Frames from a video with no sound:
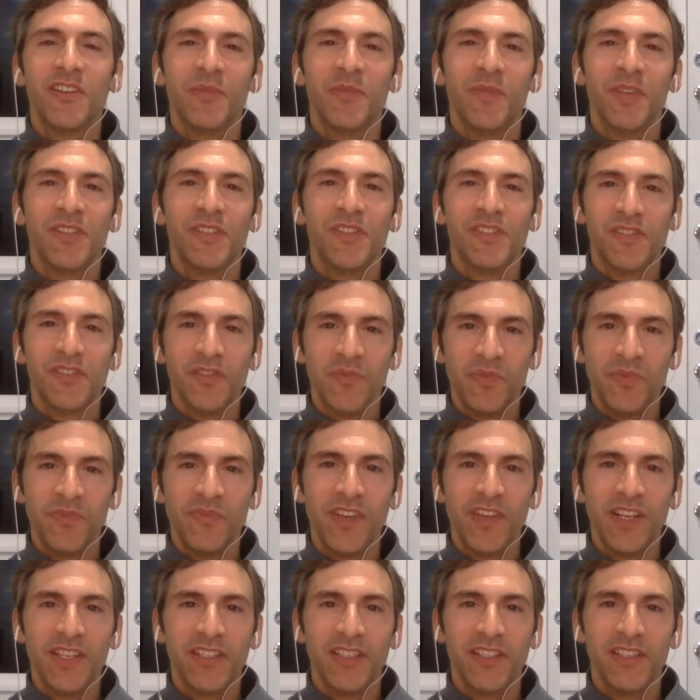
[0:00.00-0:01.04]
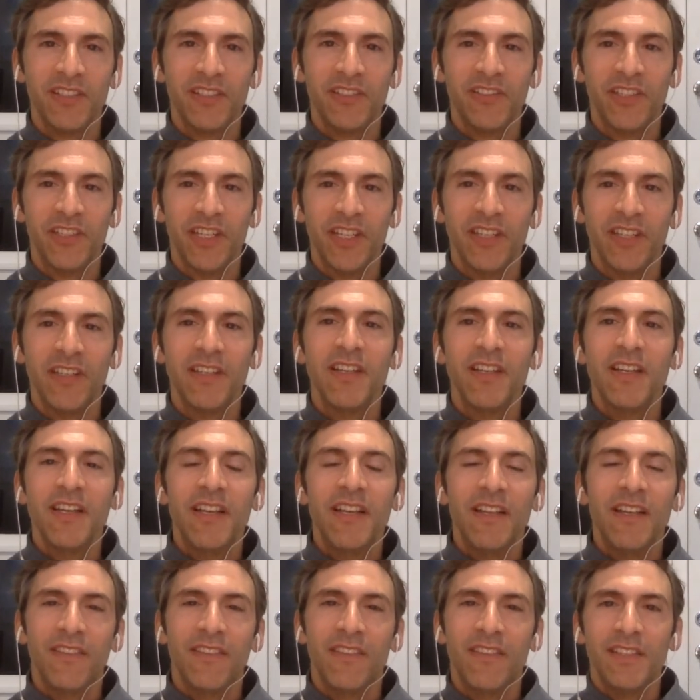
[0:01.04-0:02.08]
about supervised learning.
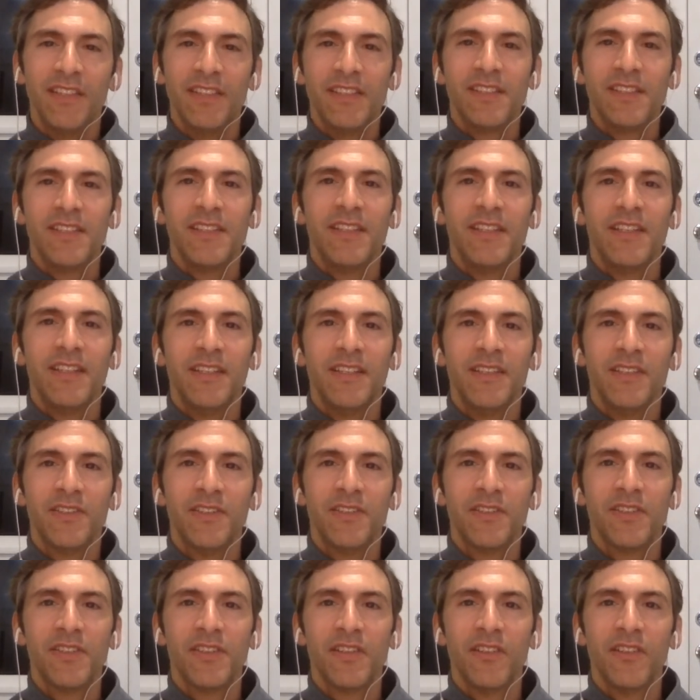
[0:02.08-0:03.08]
This is